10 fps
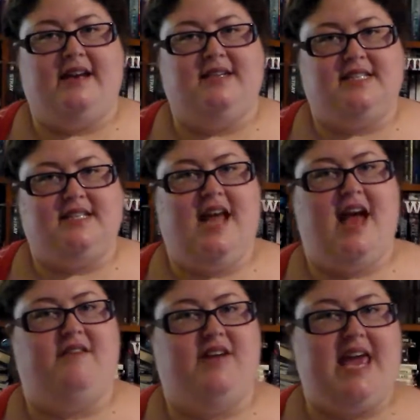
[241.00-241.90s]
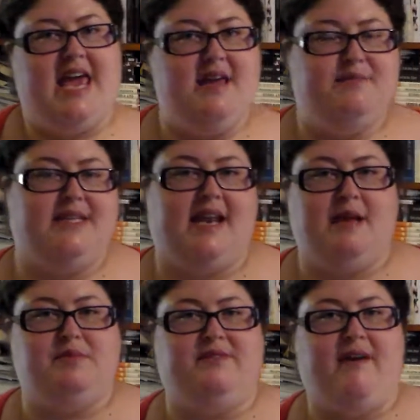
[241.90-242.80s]
and it didn't have heaps and
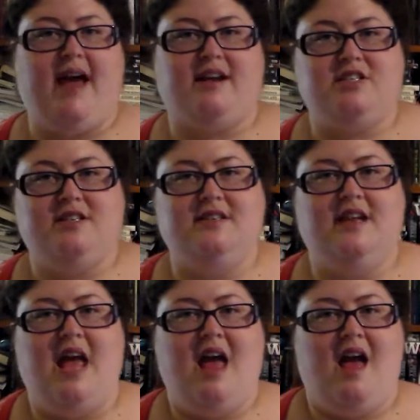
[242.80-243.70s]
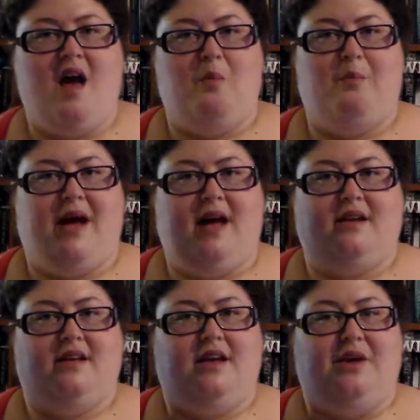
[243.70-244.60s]
heaps of action,
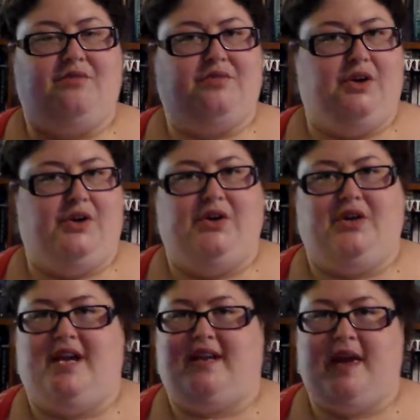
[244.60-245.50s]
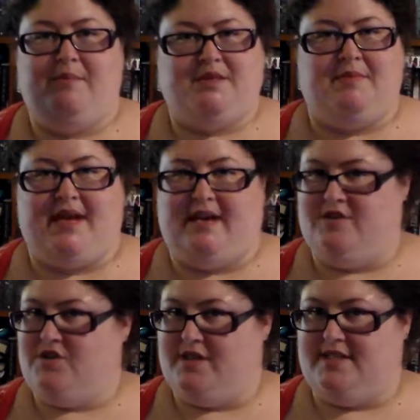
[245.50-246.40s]
but it flowed, it kept my
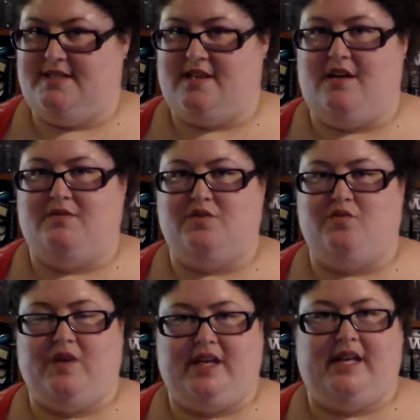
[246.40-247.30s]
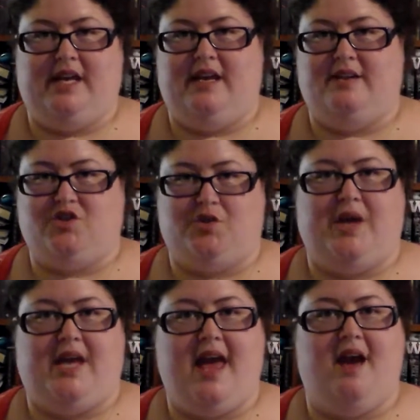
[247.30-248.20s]
interest. I was really
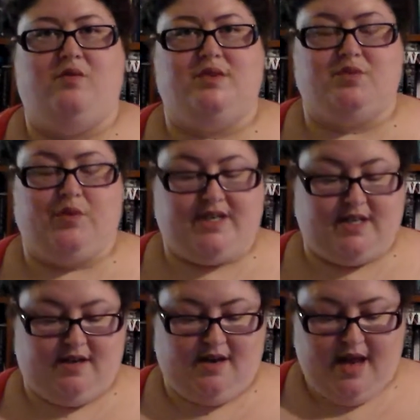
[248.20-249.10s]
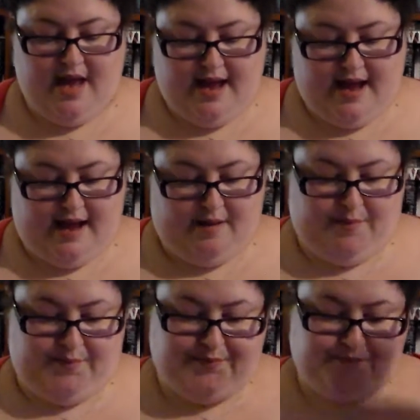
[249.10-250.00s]
enjoying how it was written.
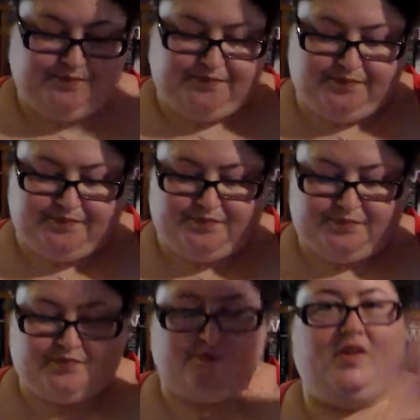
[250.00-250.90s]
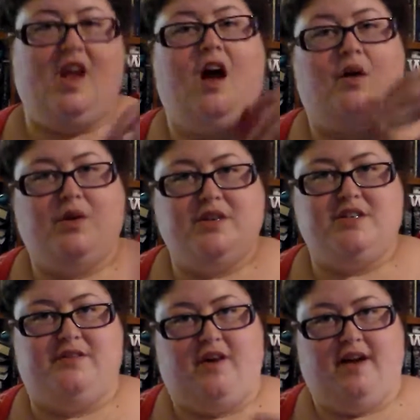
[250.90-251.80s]
I
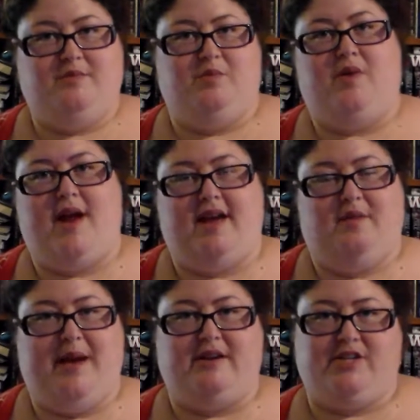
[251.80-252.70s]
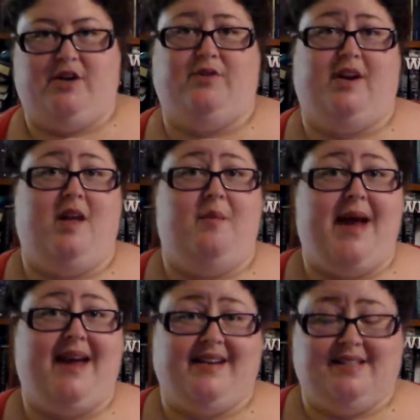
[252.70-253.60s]
wanted to find more out about Sheldon,
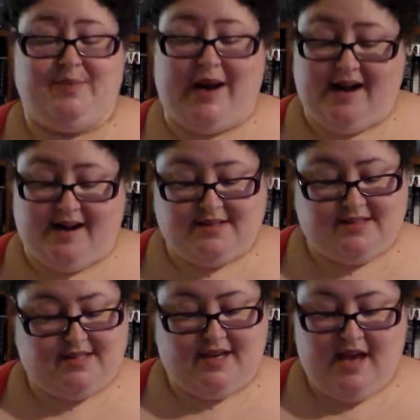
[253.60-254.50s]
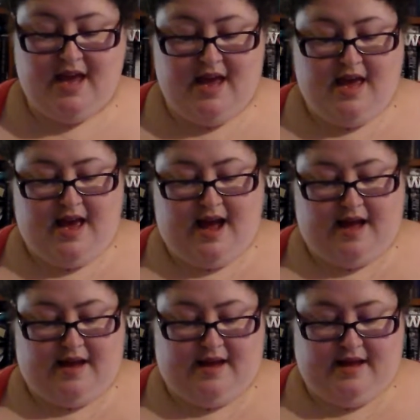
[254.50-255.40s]
about his past,
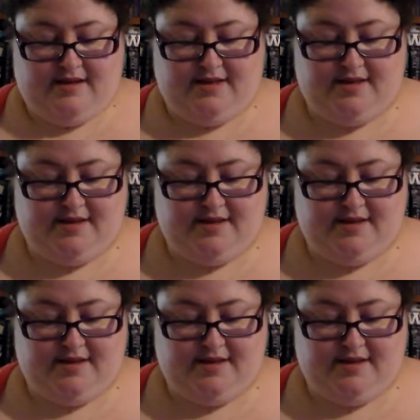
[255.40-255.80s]
and